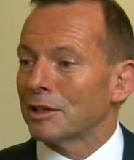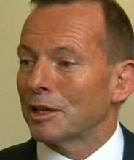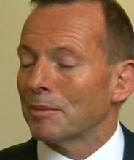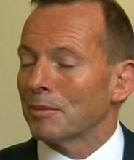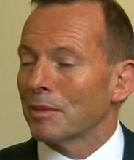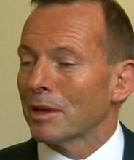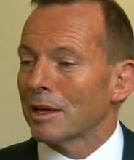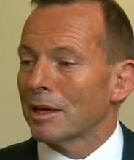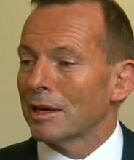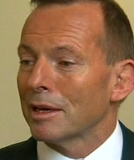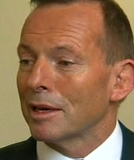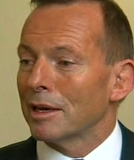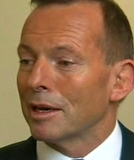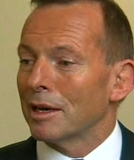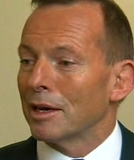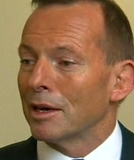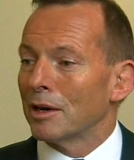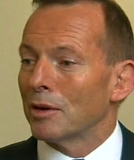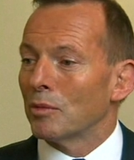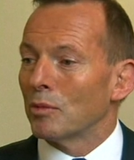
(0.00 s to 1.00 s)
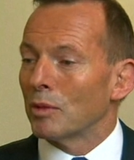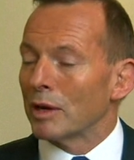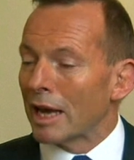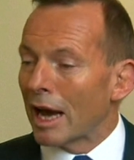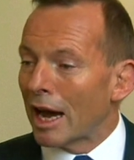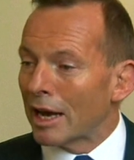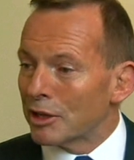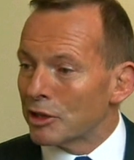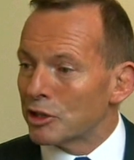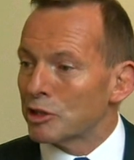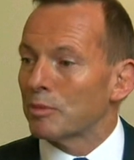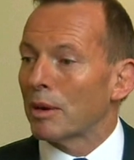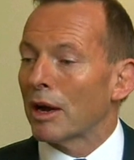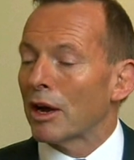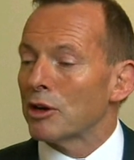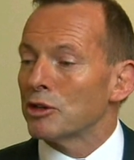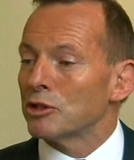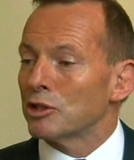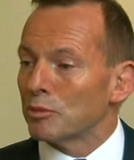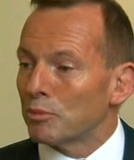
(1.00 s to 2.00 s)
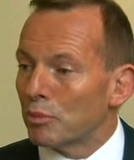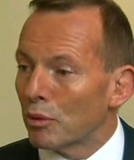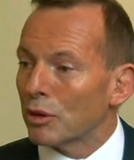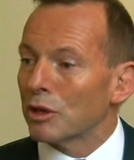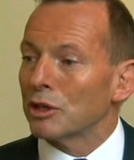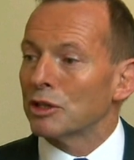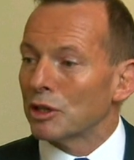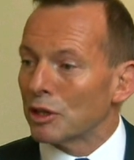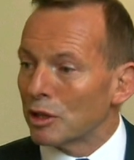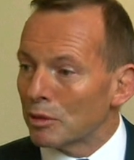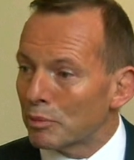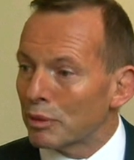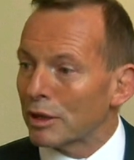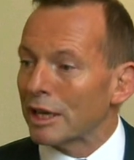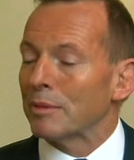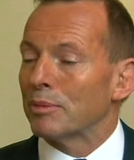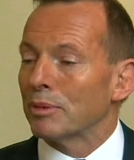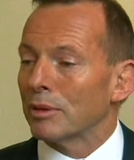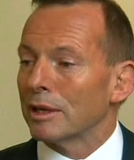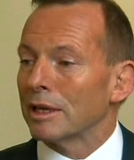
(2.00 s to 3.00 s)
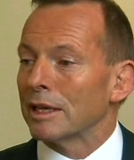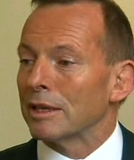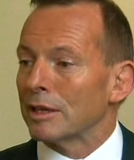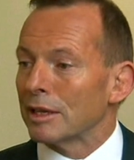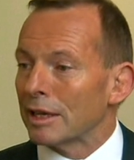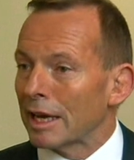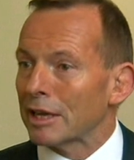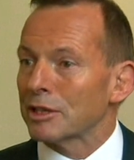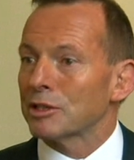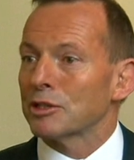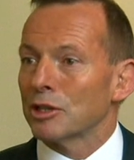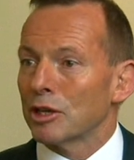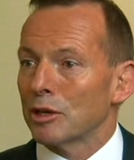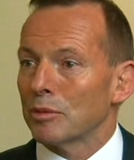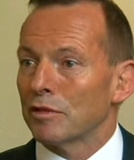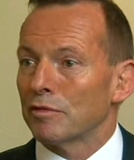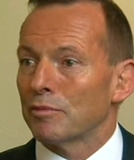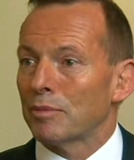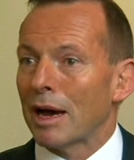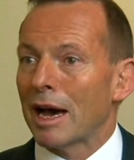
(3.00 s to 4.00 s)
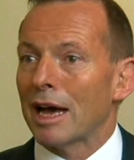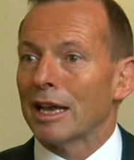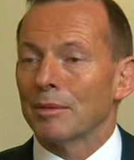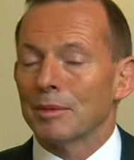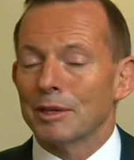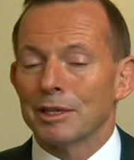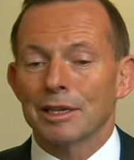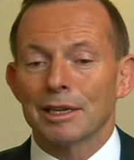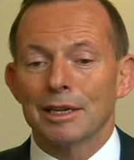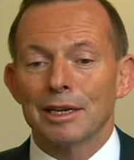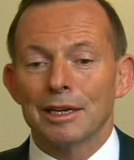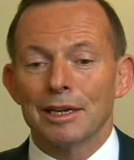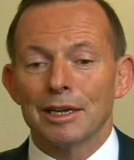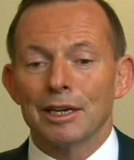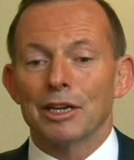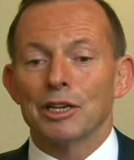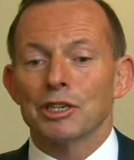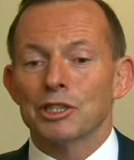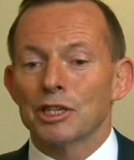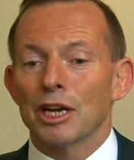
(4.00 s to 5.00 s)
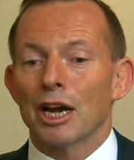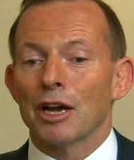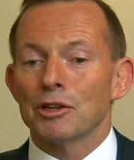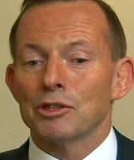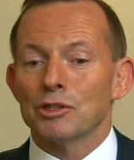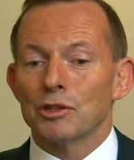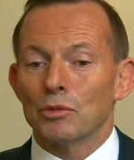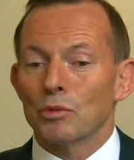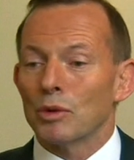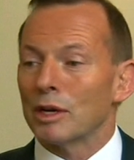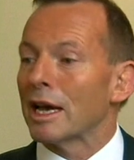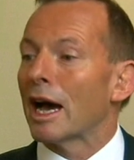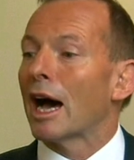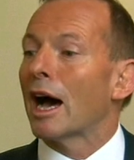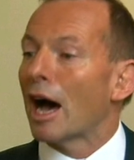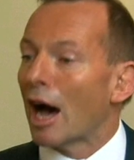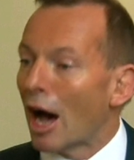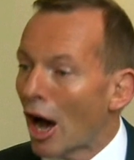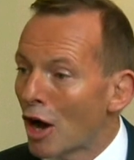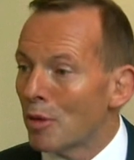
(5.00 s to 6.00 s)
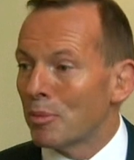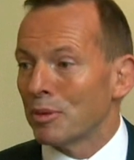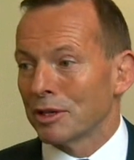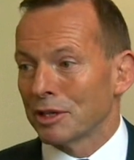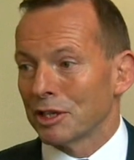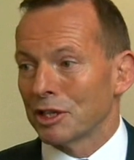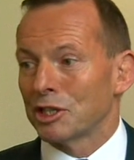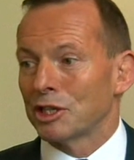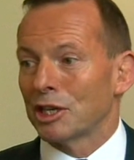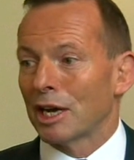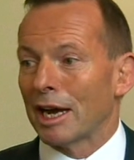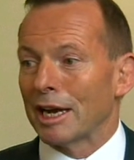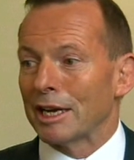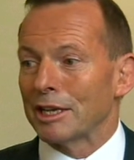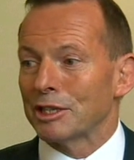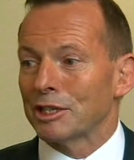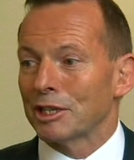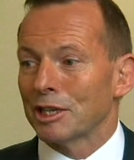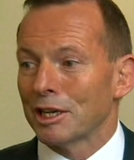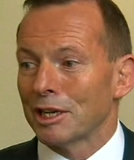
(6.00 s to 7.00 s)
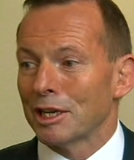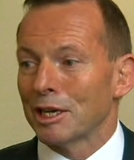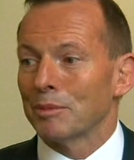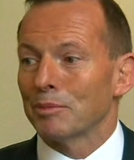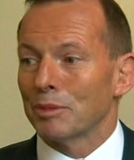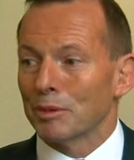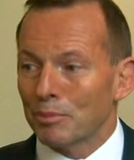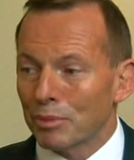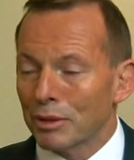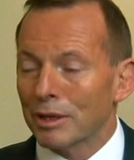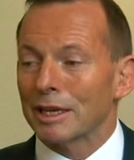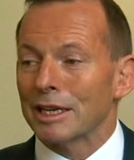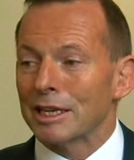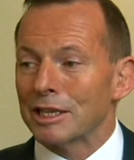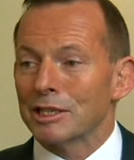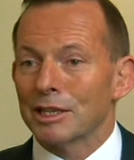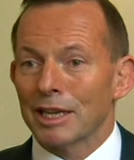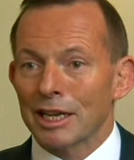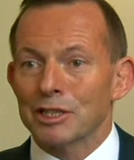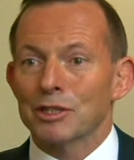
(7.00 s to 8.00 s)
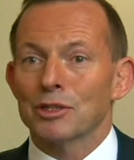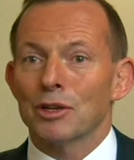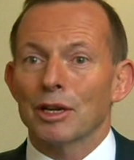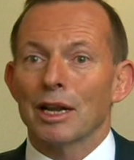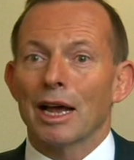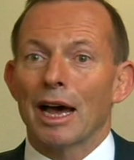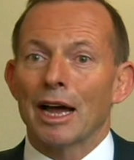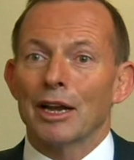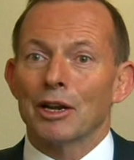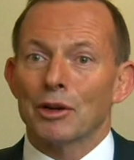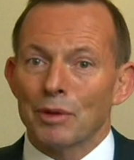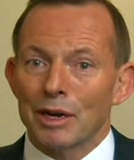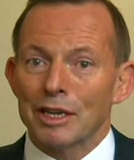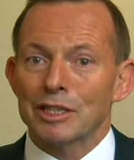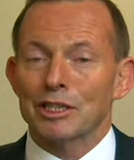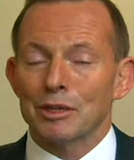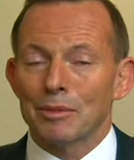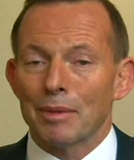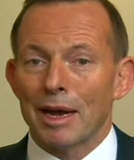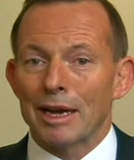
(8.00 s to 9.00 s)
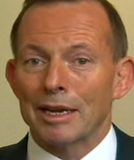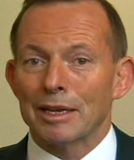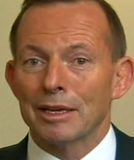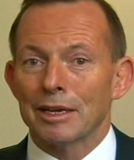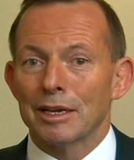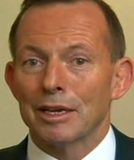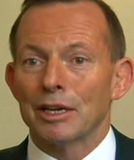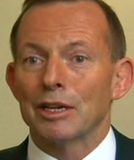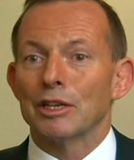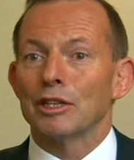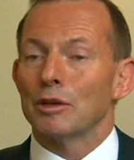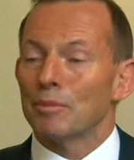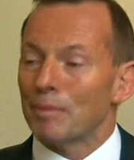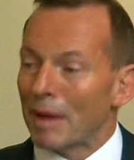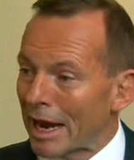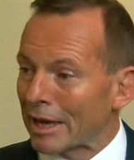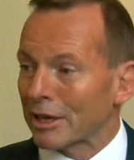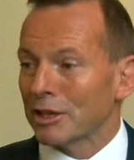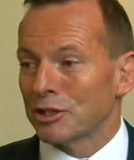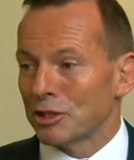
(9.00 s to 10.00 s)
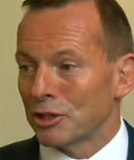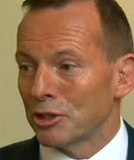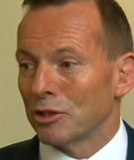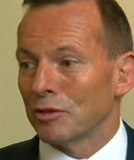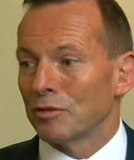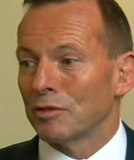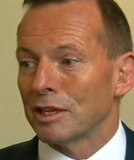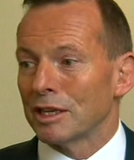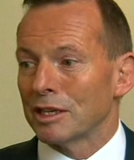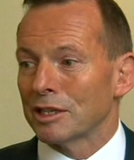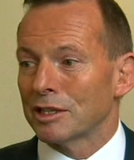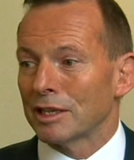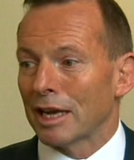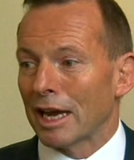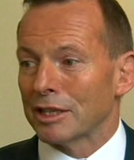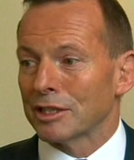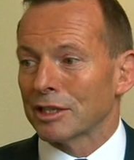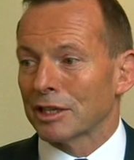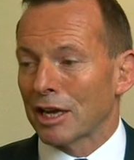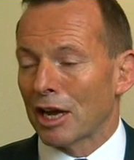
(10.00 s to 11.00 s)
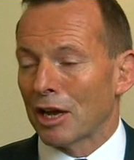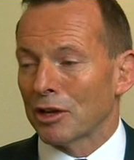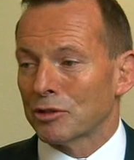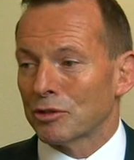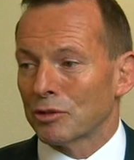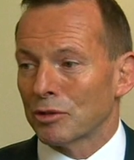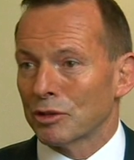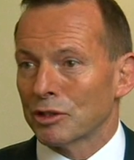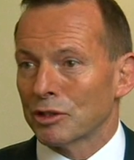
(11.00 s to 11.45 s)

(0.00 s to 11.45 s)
uh, uh, we are disposed to put it to the people in the next term of Parliament uh, shows that we are open to change, but please let's not underestimate the magnitude of this as a cultural